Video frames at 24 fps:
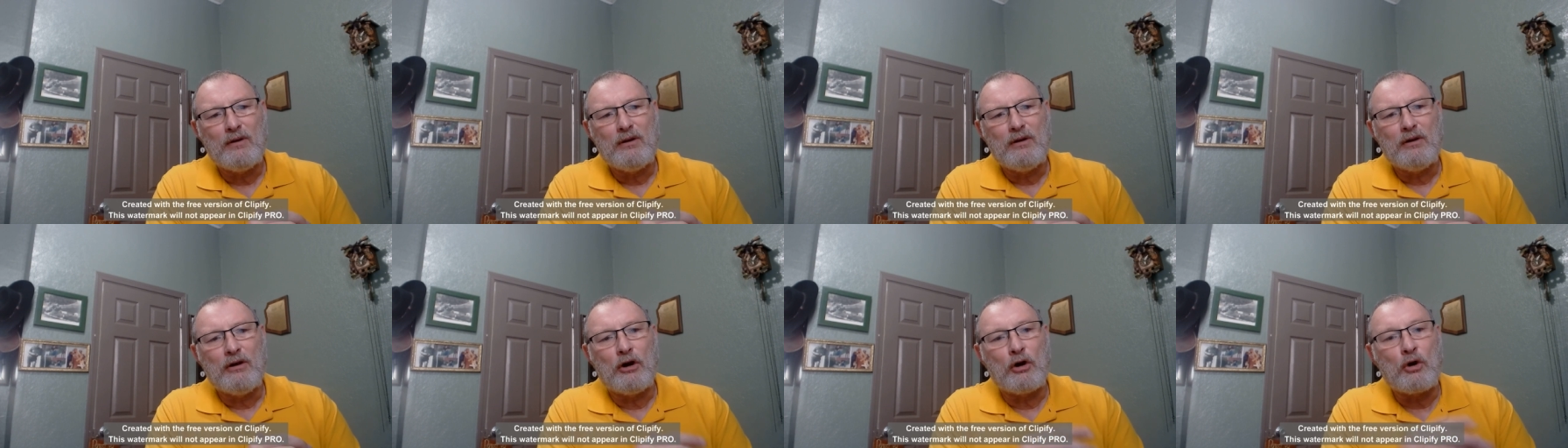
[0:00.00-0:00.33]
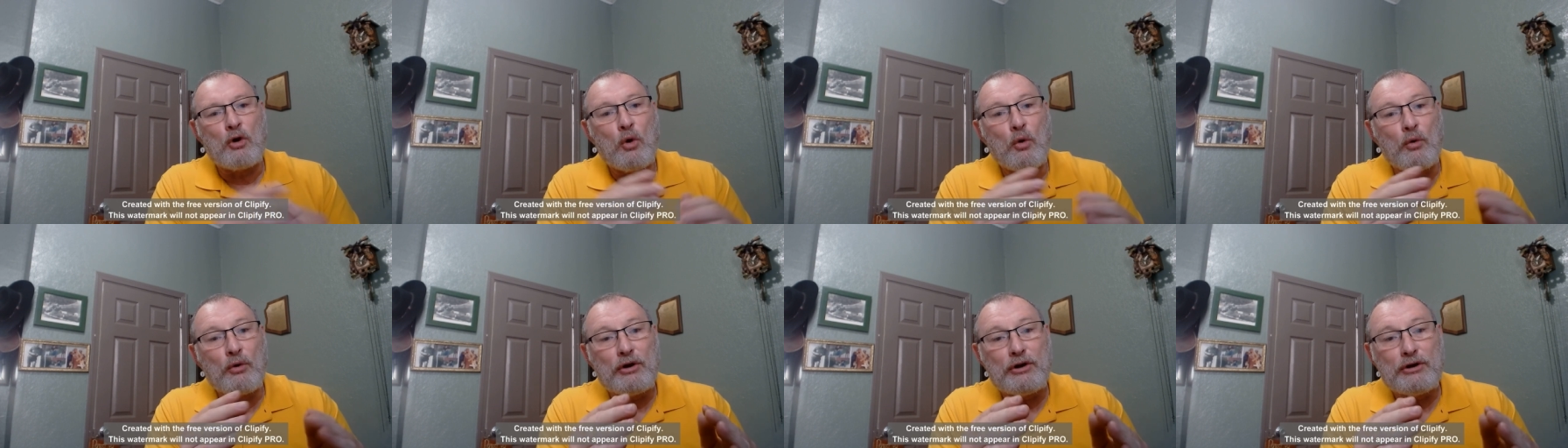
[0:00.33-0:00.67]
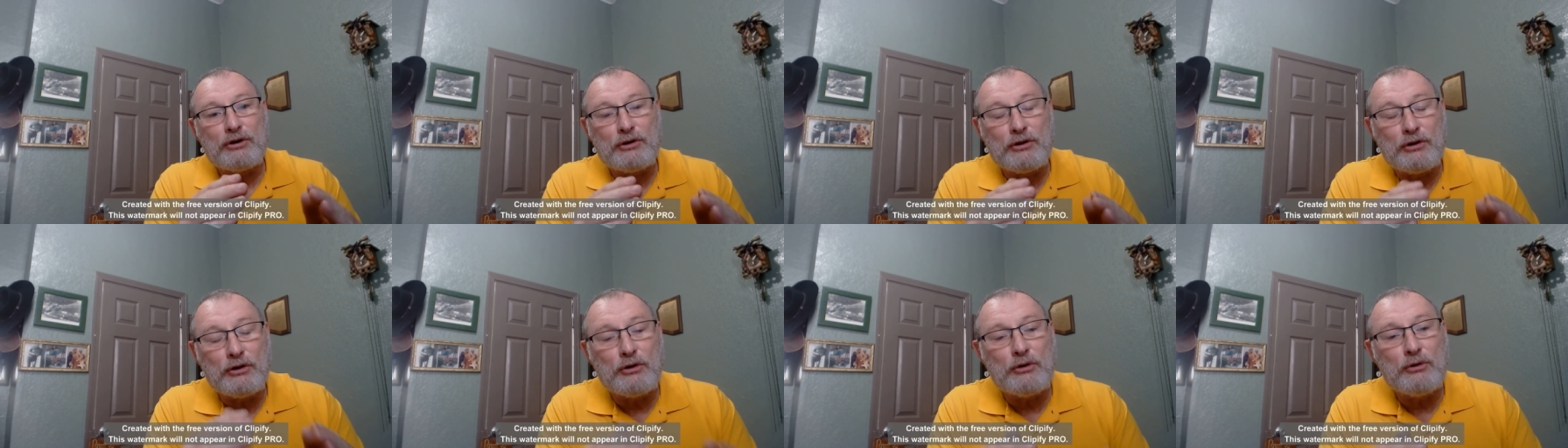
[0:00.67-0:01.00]
according
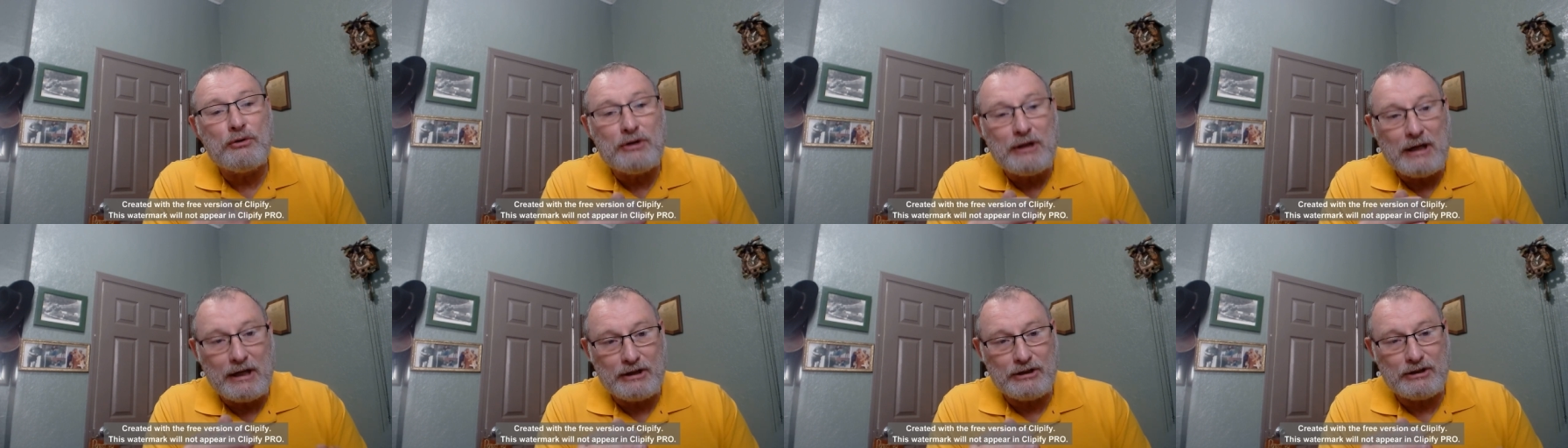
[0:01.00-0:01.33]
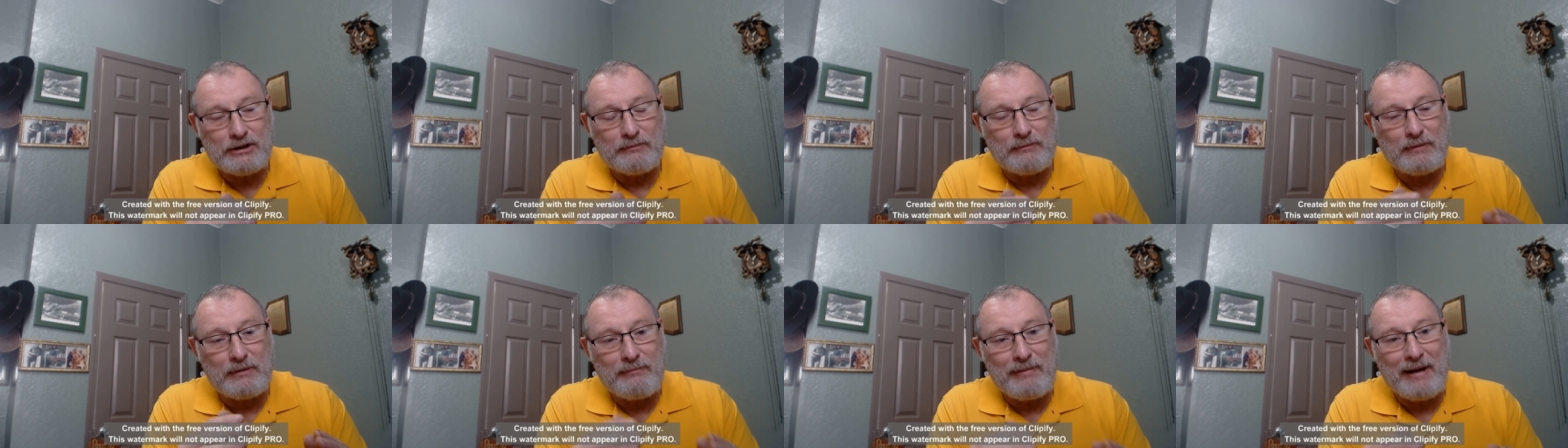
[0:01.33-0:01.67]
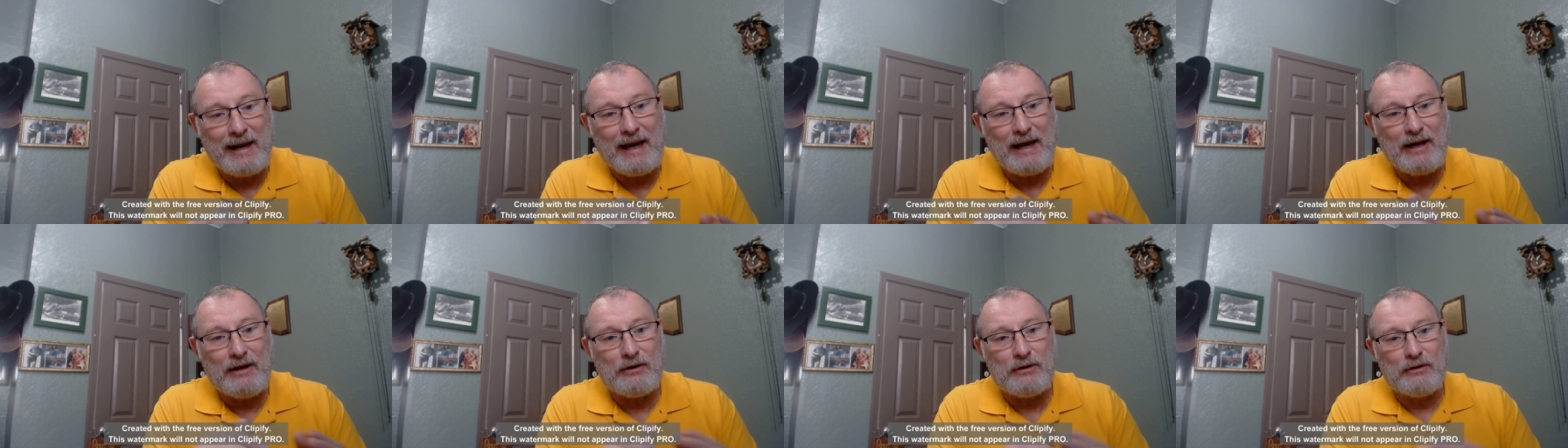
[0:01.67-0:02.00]
to the New Testament
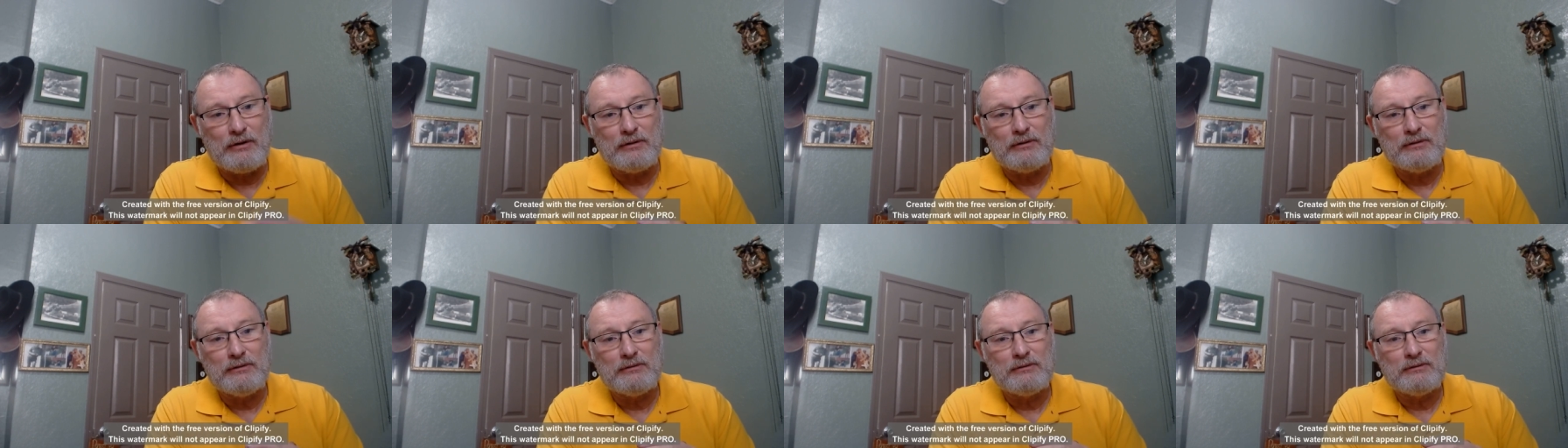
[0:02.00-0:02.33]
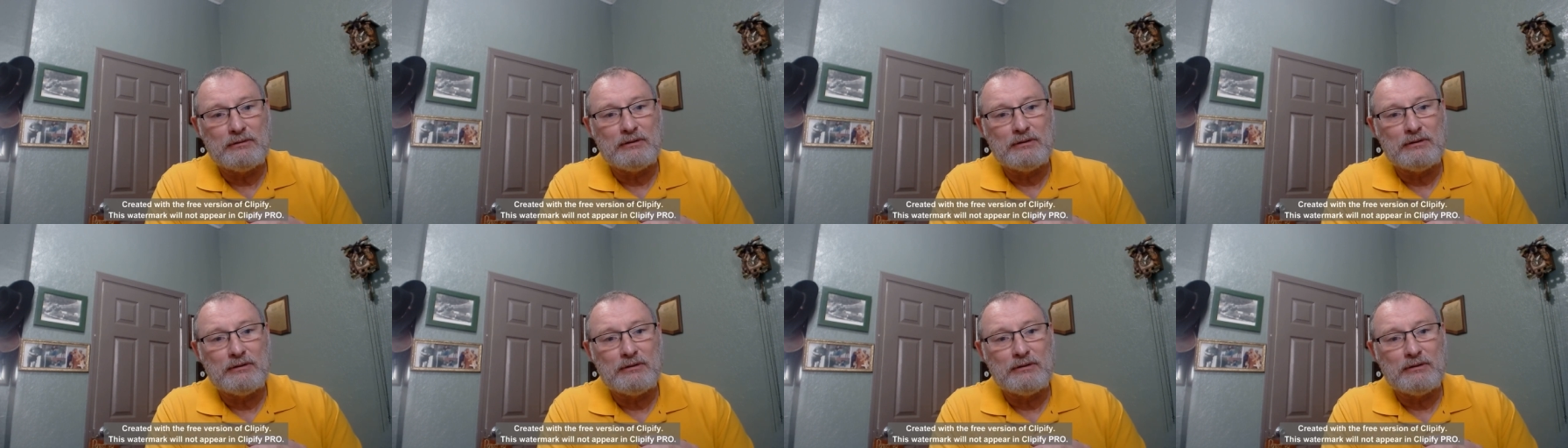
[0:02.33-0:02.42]
pattern,